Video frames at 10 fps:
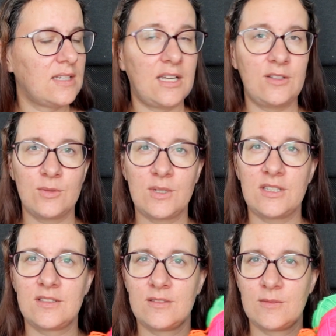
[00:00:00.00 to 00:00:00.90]
I took
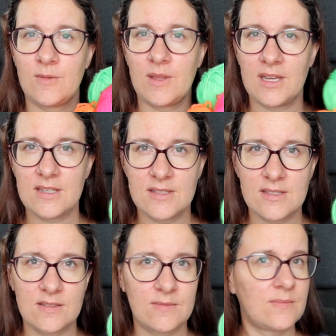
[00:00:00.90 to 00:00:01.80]
it with
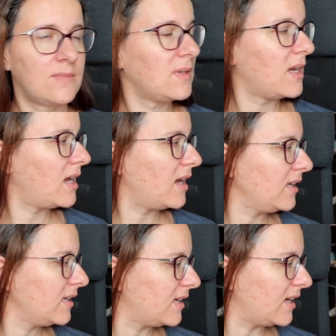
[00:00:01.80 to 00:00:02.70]
us.
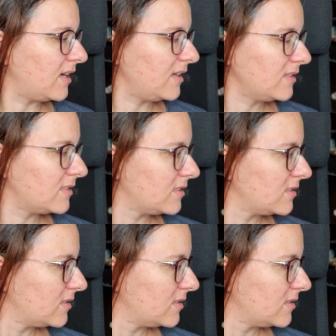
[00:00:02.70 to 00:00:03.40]
Hi, cat.